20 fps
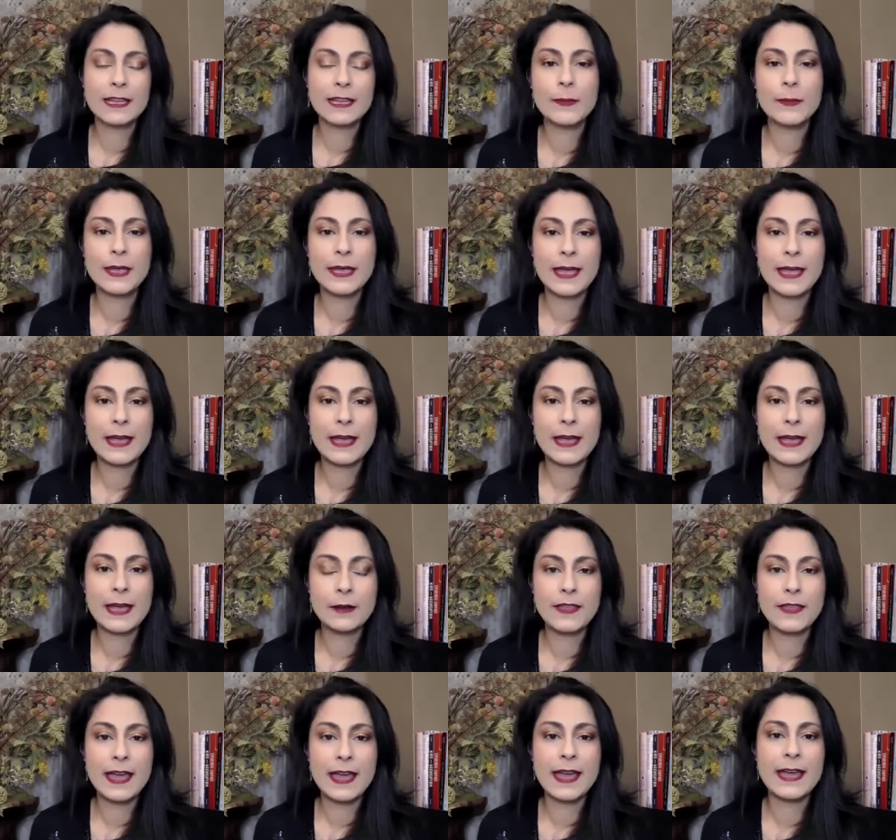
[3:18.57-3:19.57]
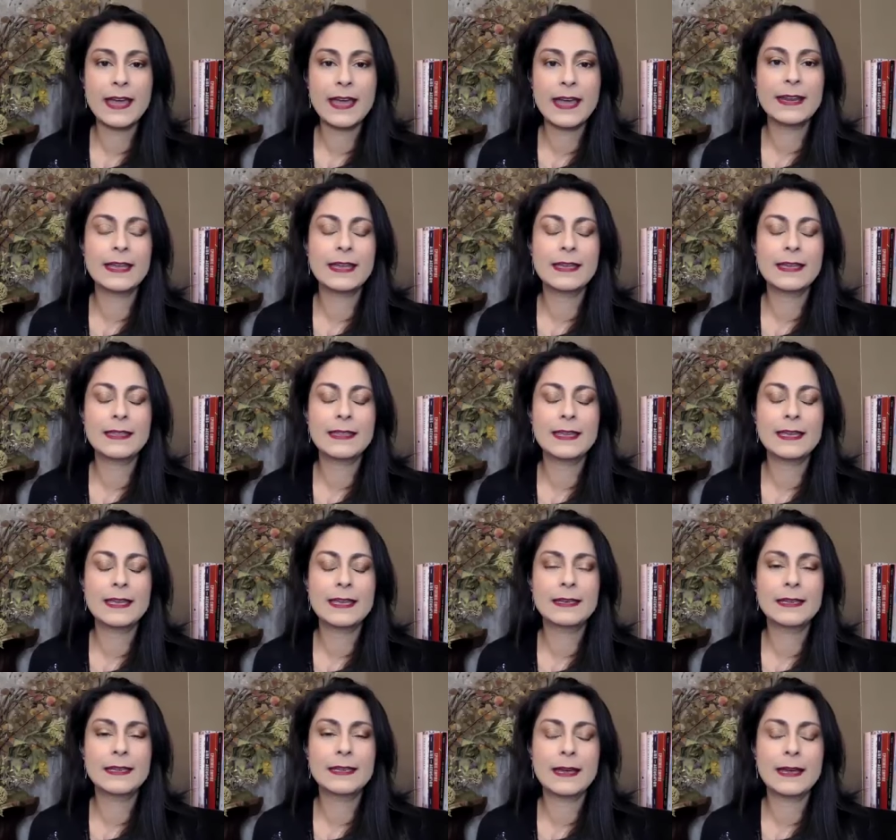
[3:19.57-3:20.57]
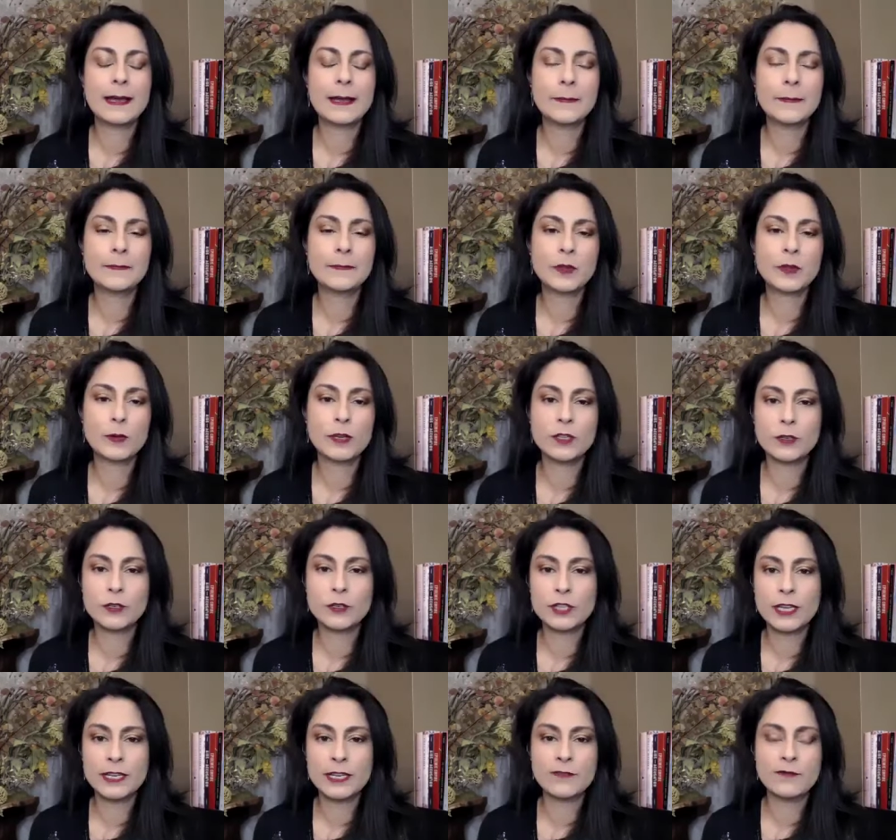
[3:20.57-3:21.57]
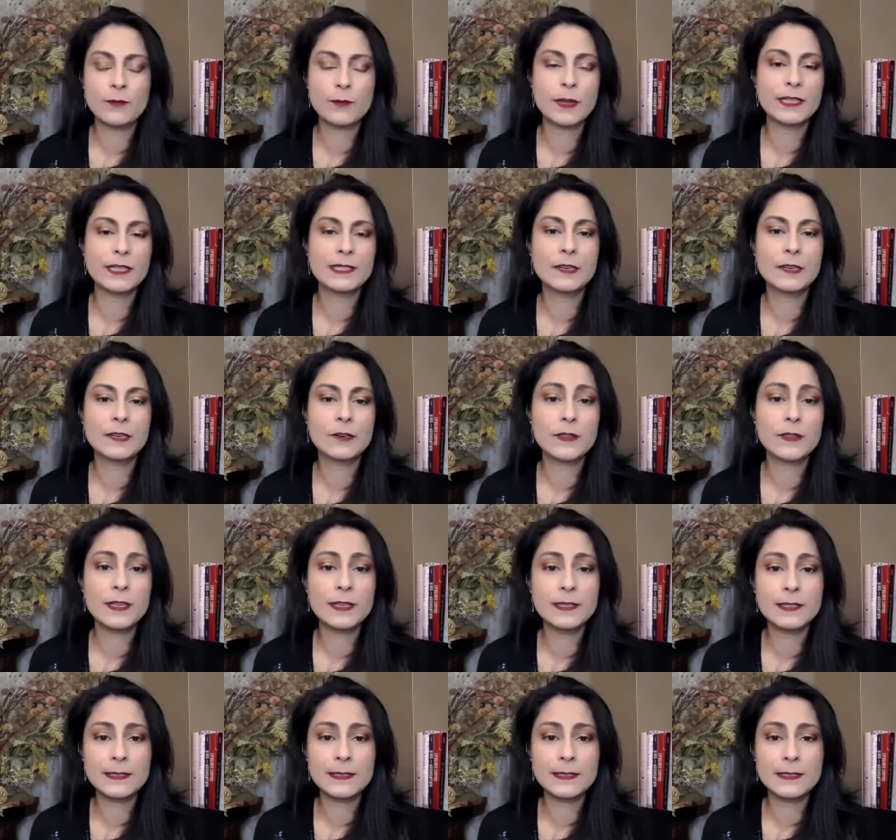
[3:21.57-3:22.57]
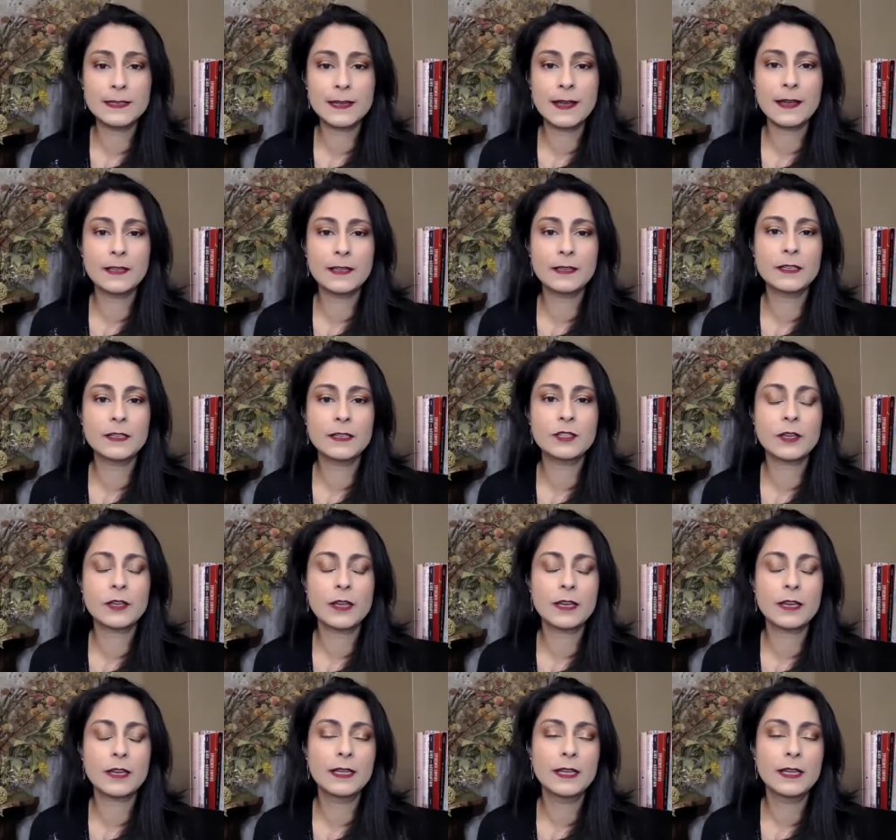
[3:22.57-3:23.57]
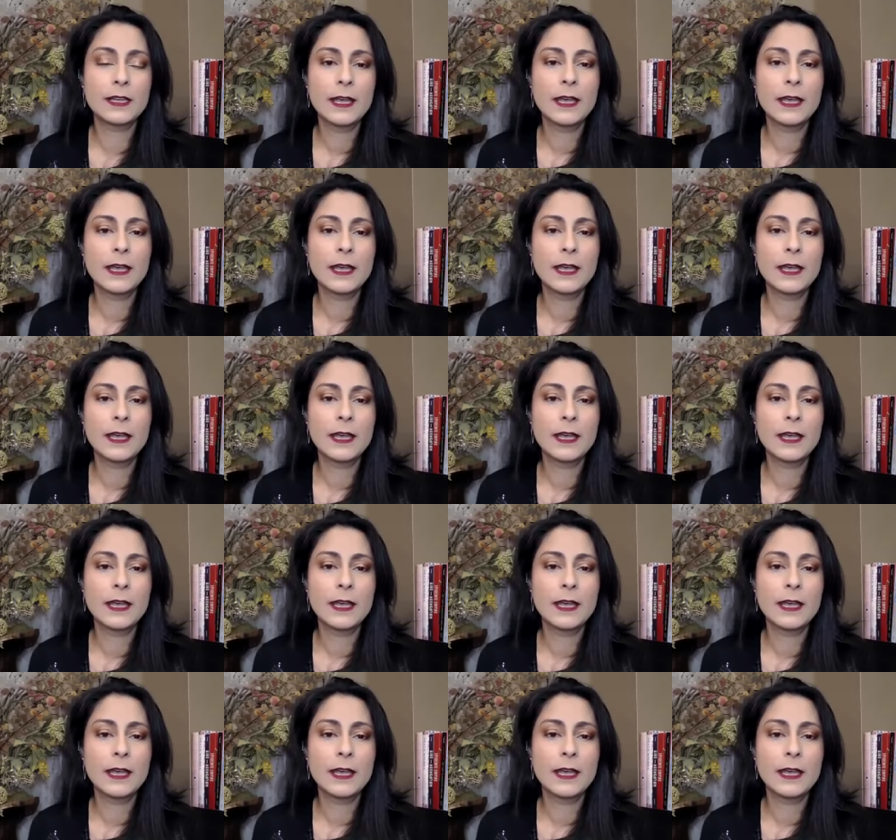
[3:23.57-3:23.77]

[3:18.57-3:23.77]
And coming out of that, and then um, research I did for my senior thesis in college on